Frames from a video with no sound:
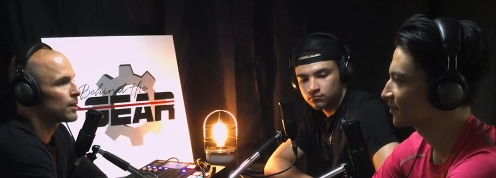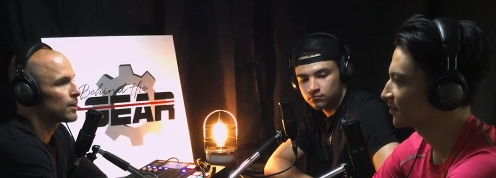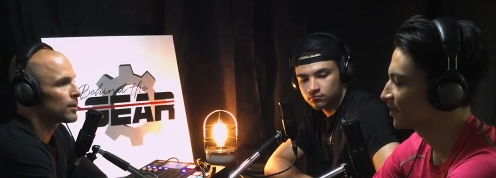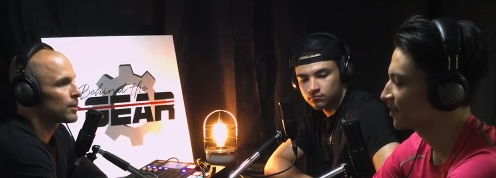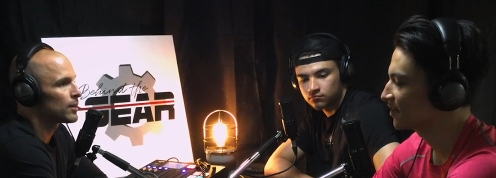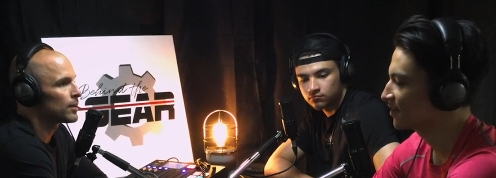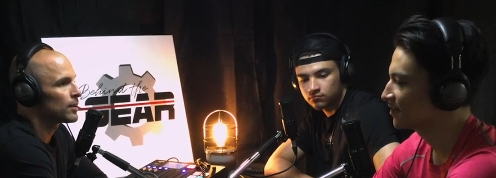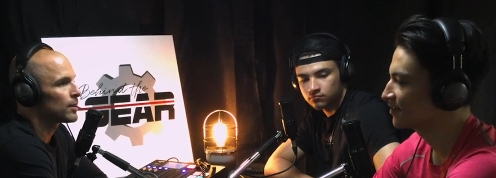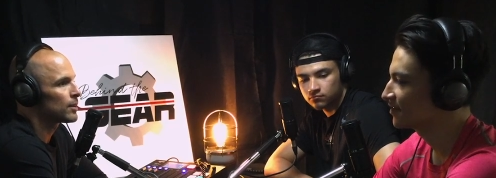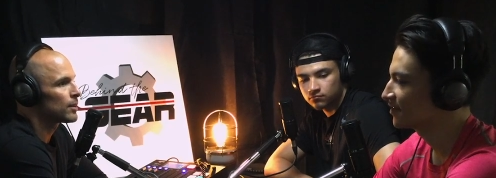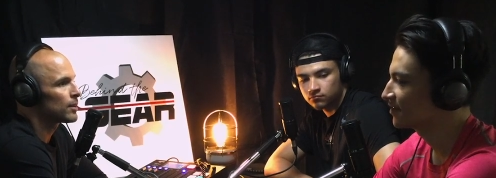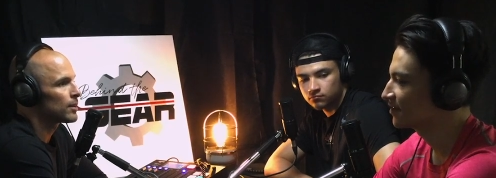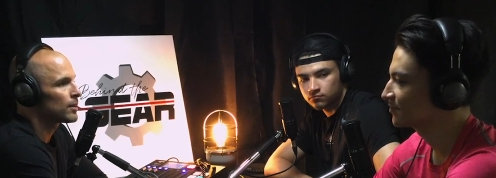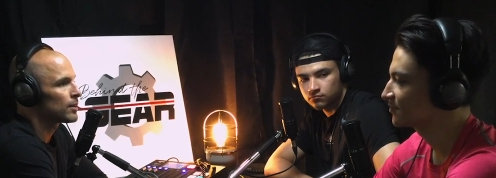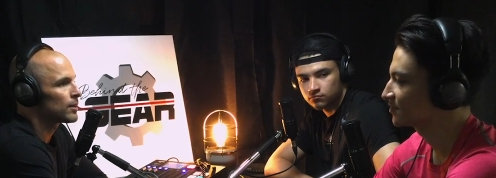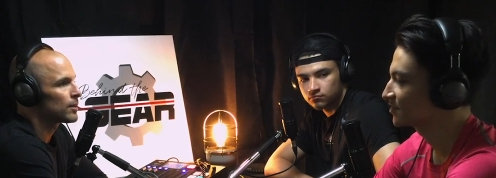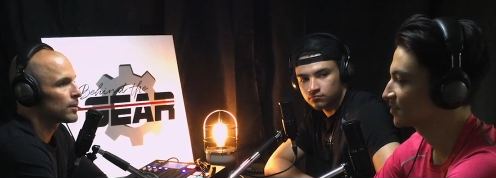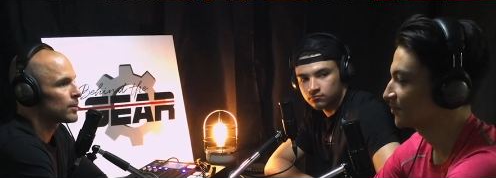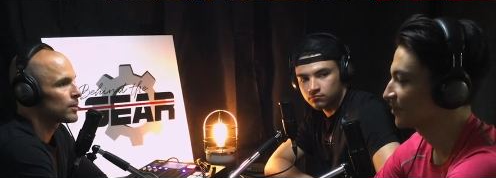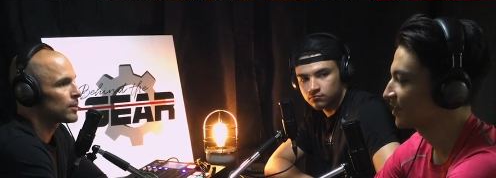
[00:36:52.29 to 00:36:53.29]
Speaker 1: And
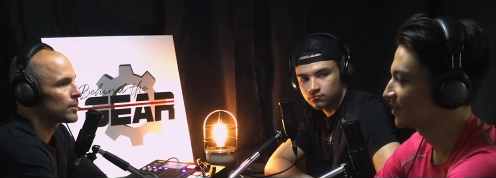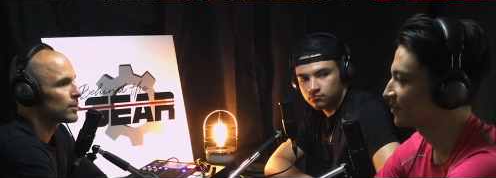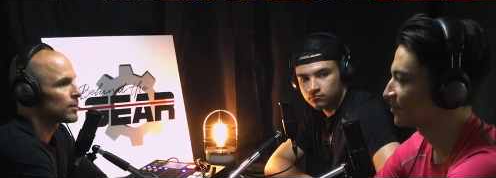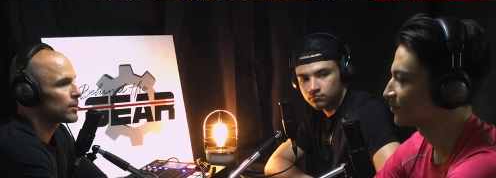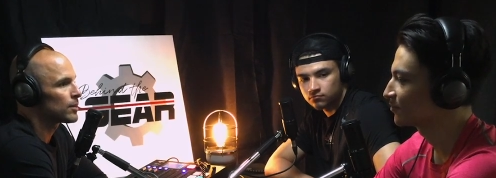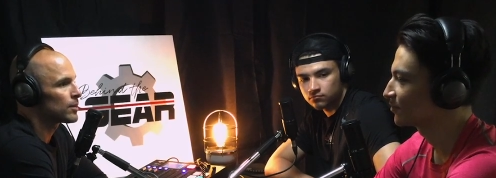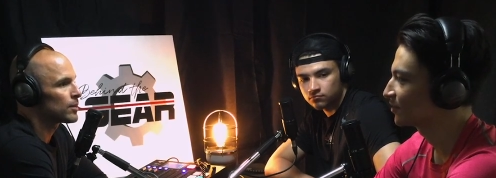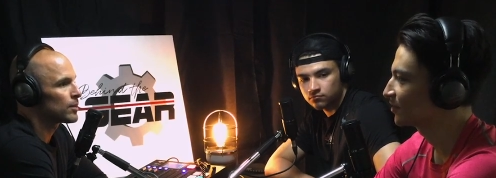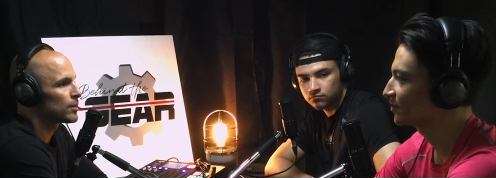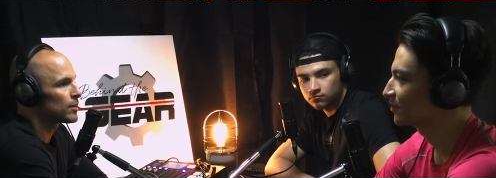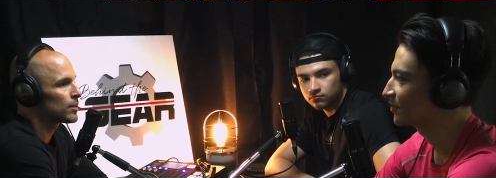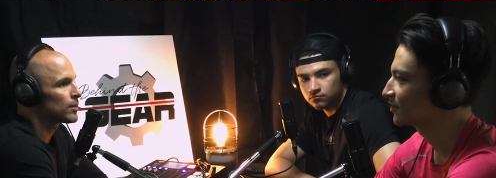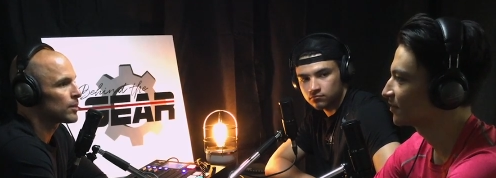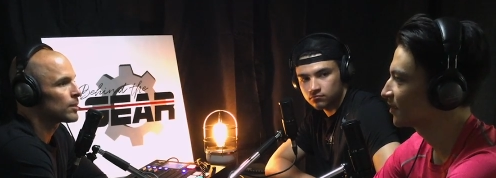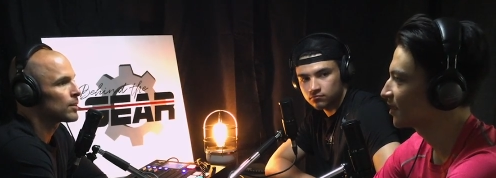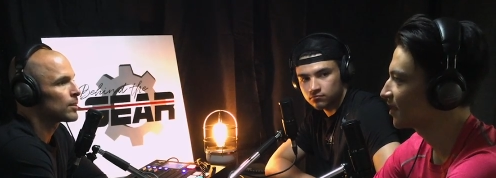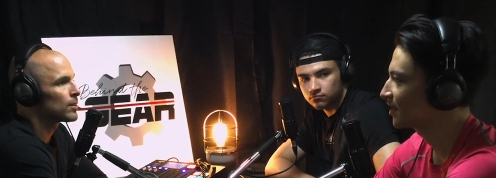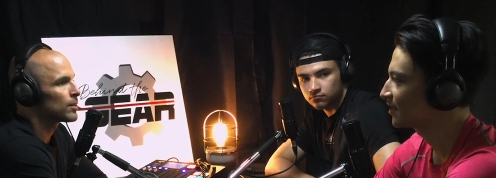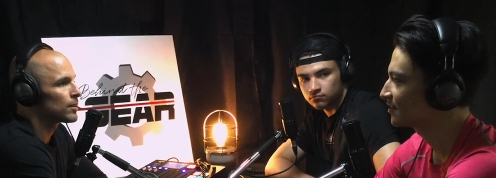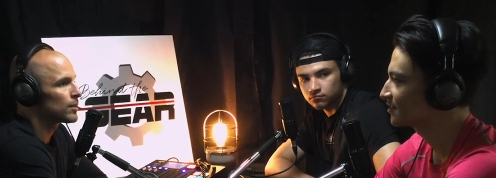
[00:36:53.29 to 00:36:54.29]
um, so we had a real good
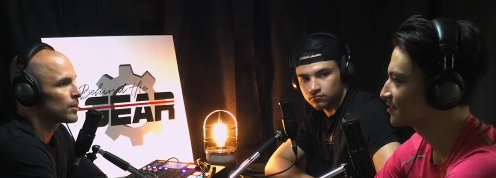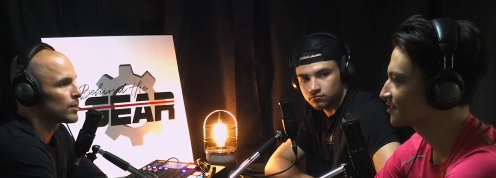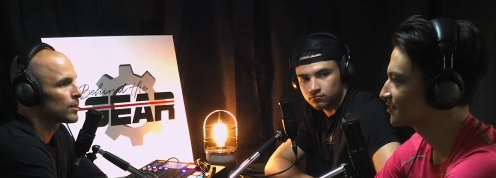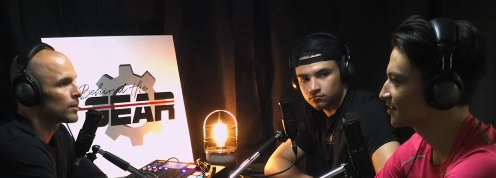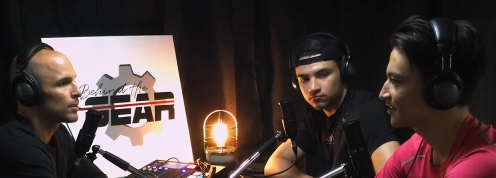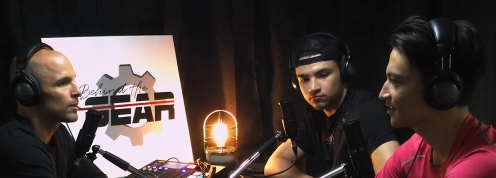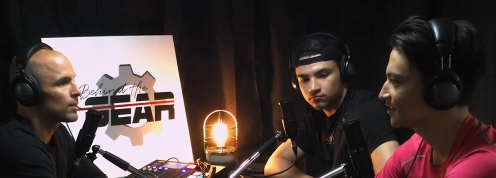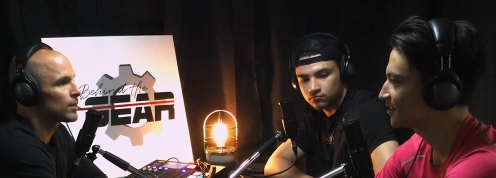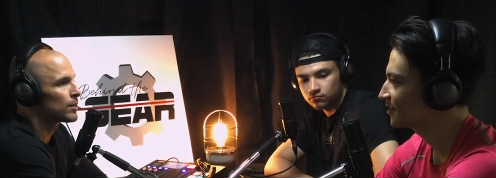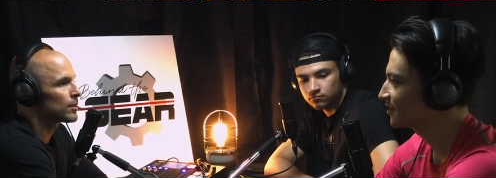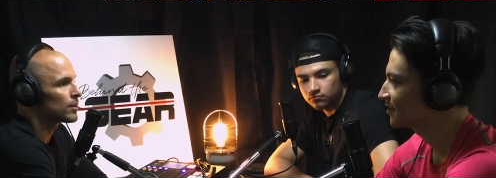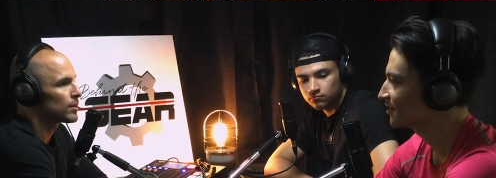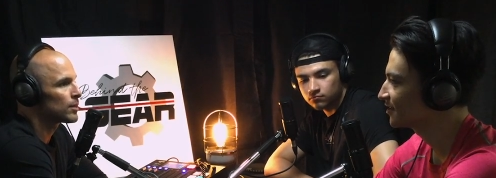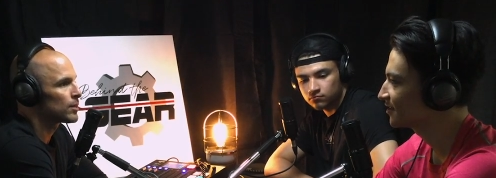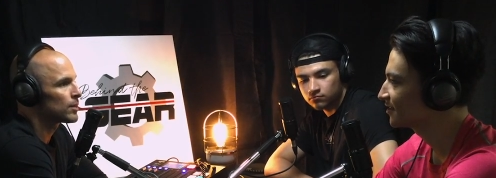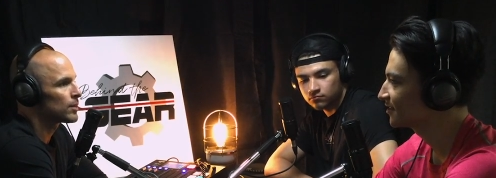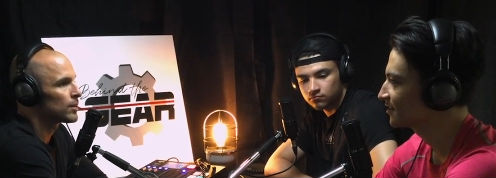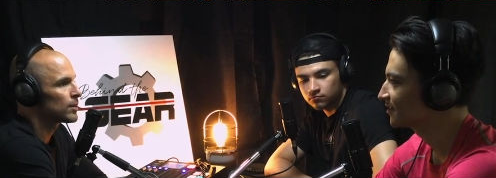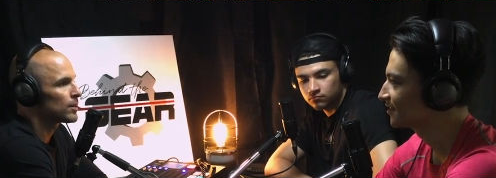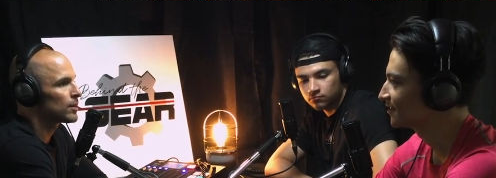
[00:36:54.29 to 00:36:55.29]
line at the start of the year,
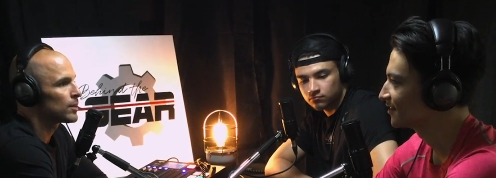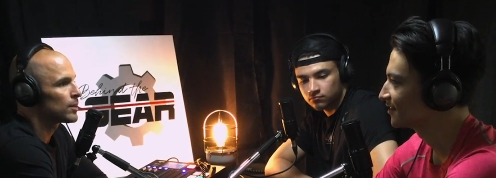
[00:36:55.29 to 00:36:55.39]
and